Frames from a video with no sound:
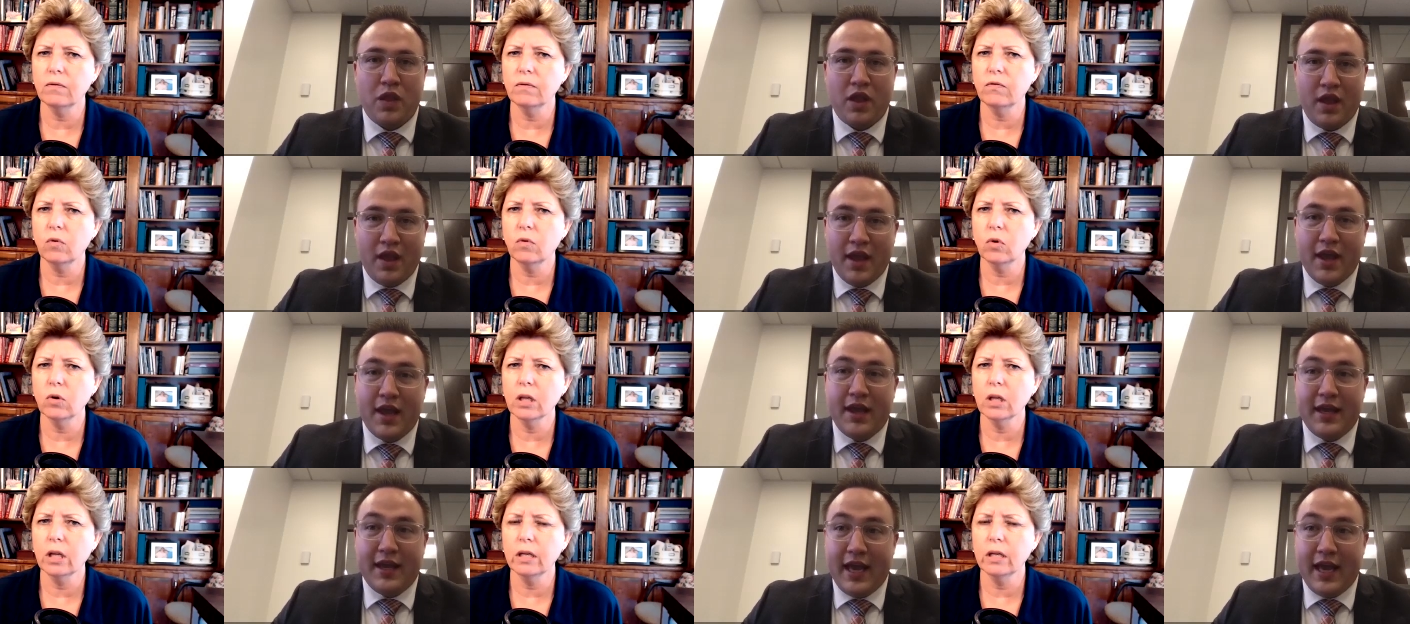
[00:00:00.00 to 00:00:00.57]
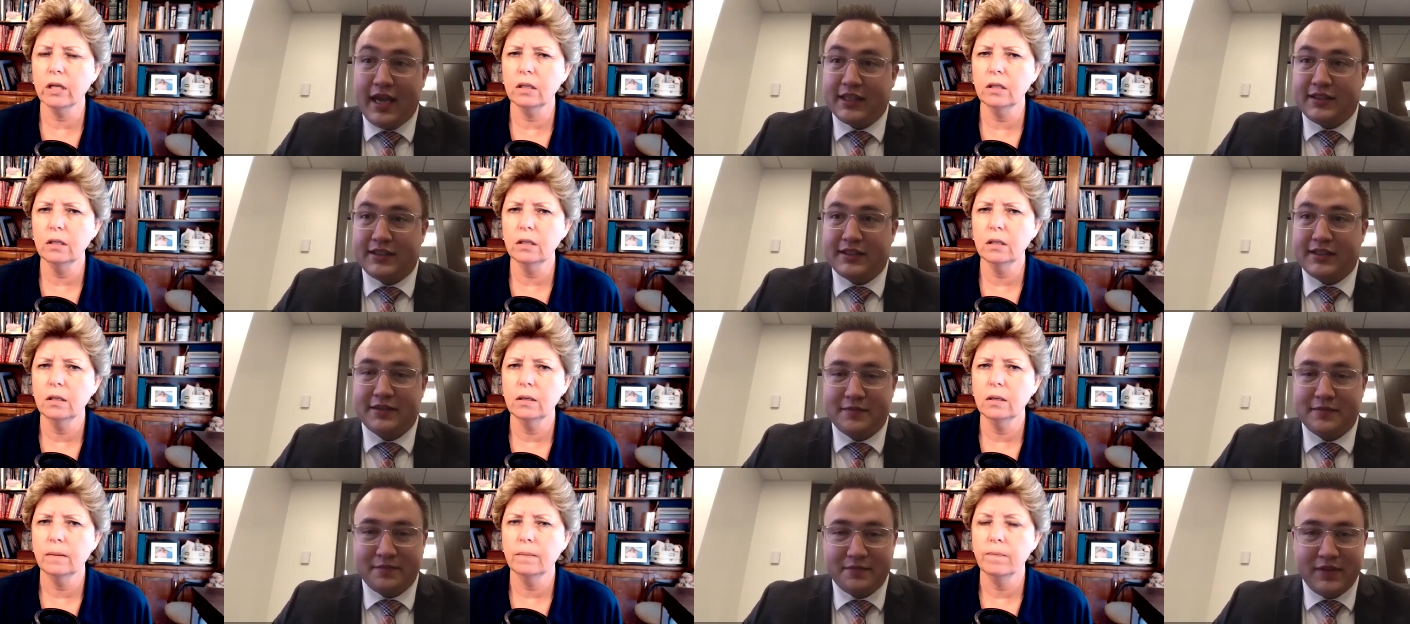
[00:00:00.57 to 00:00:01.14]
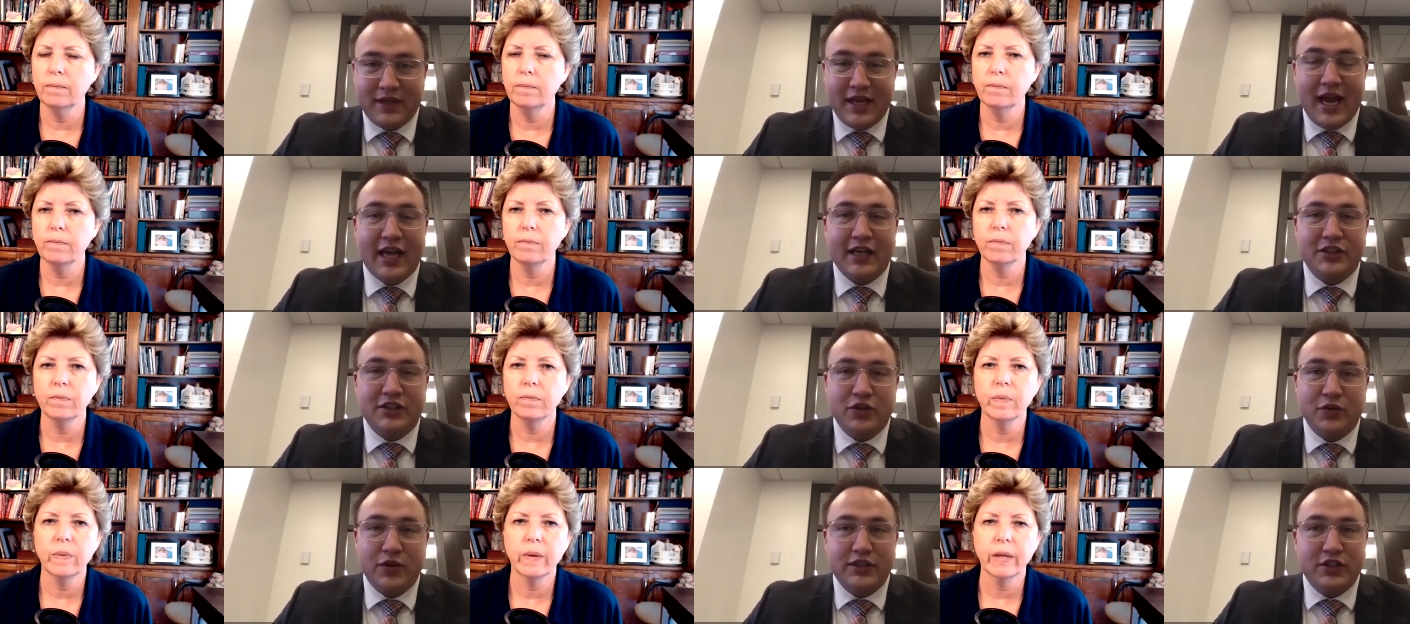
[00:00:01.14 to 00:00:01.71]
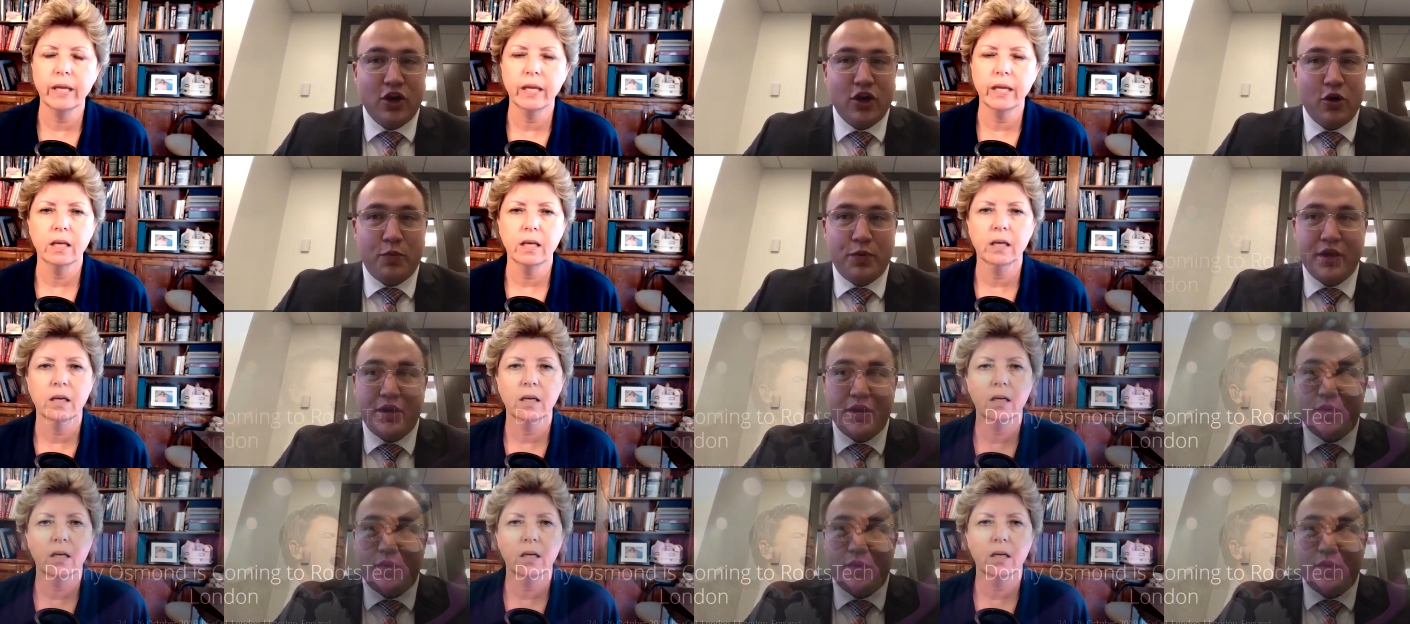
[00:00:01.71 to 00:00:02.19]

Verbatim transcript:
Speaker 1: for London? Yes. Yeah, so it's open.